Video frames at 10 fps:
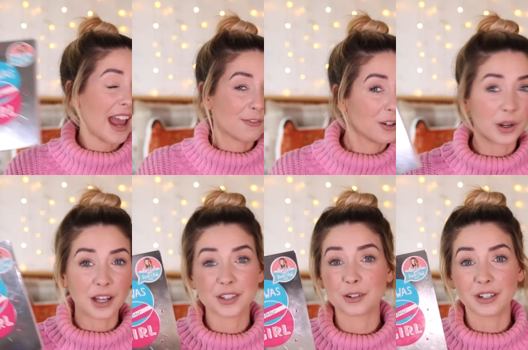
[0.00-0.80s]
everyone
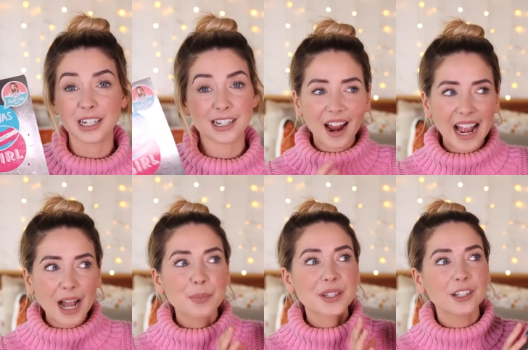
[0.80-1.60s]
else to read. I
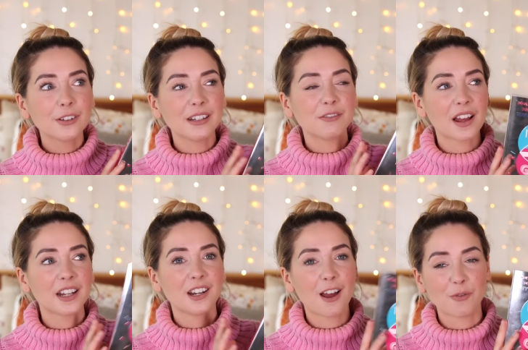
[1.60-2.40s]
absolutely
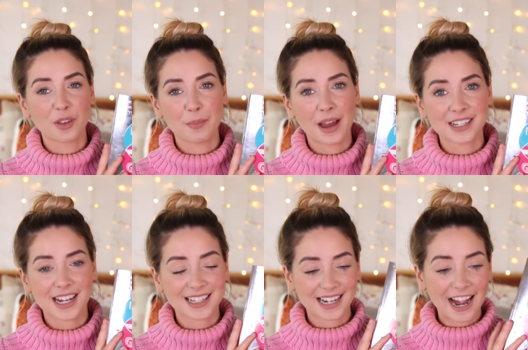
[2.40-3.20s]
fell in love with
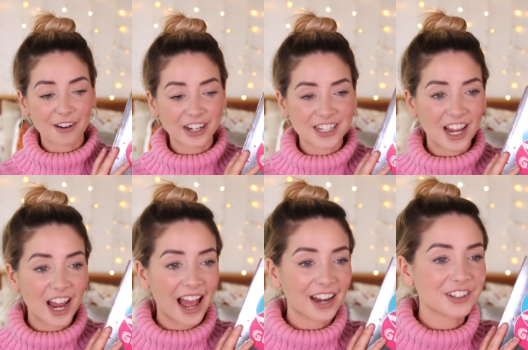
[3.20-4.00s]
Amanda as a character
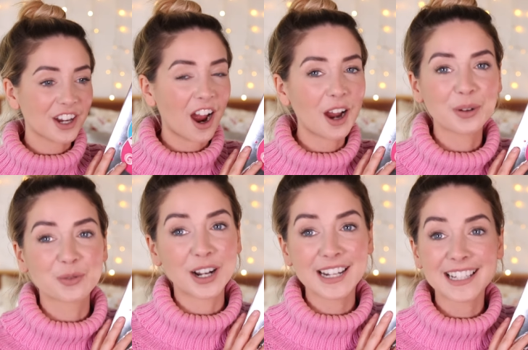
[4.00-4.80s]
and I
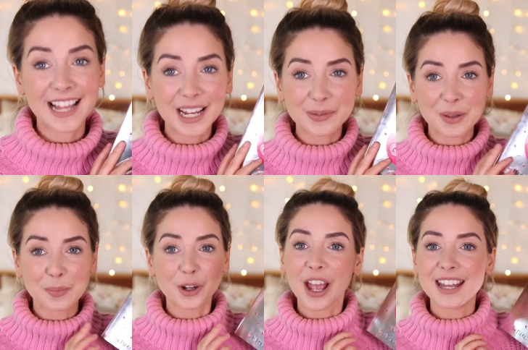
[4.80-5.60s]
was really sad when the
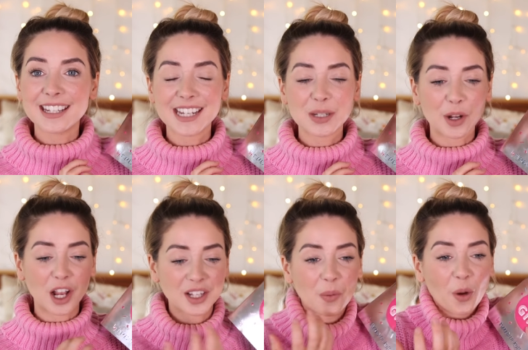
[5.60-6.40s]
book ended
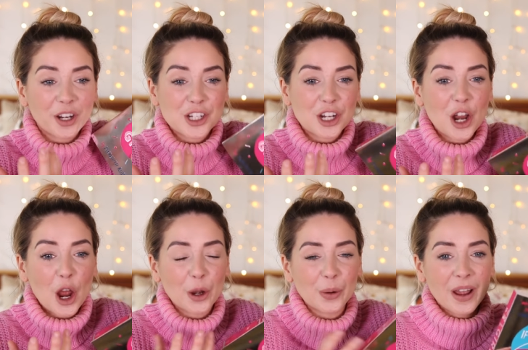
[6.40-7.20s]
because I wanted to
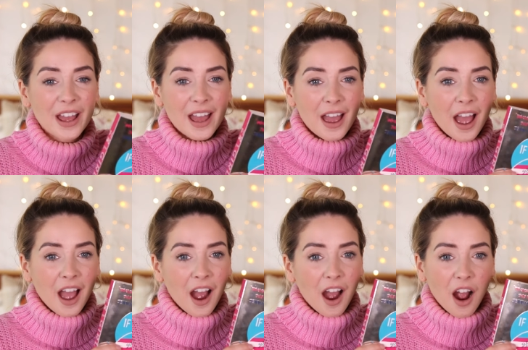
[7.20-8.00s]
know
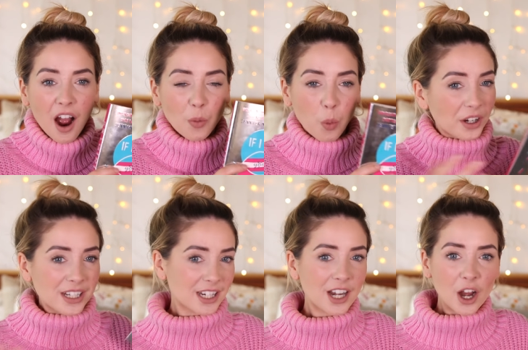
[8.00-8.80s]
I
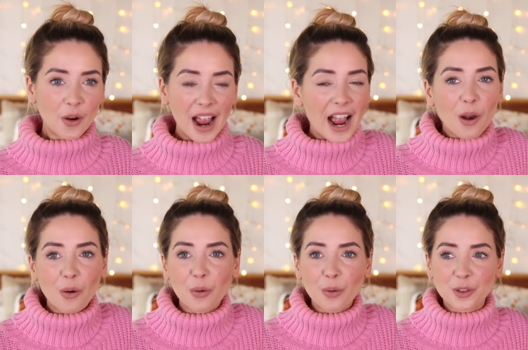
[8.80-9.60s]
wanted to know
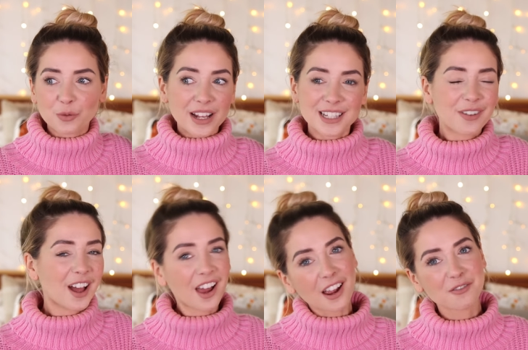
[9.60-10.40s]
how the rest of
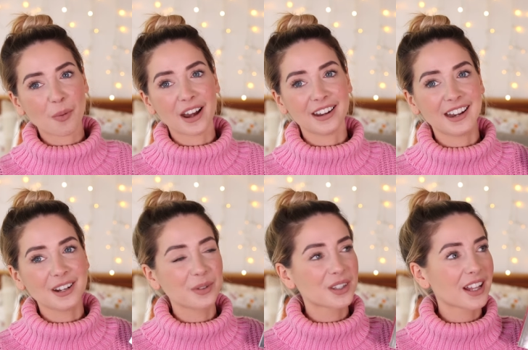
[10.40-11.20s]
her life went and
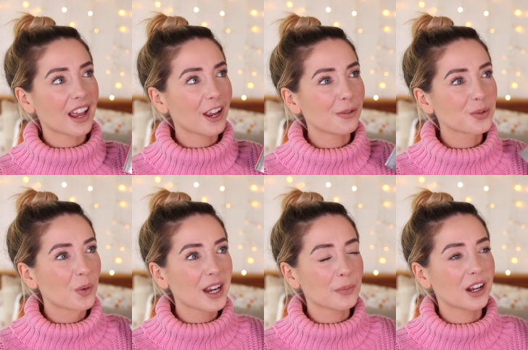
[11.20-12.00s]
it was it was
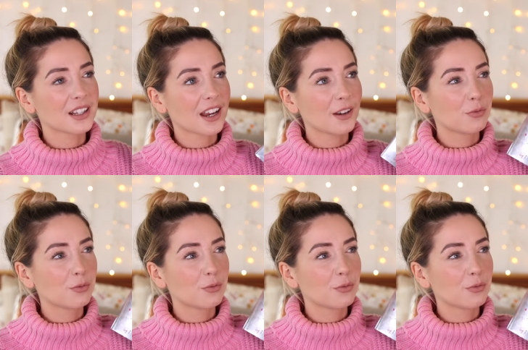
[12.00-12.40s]
weird because I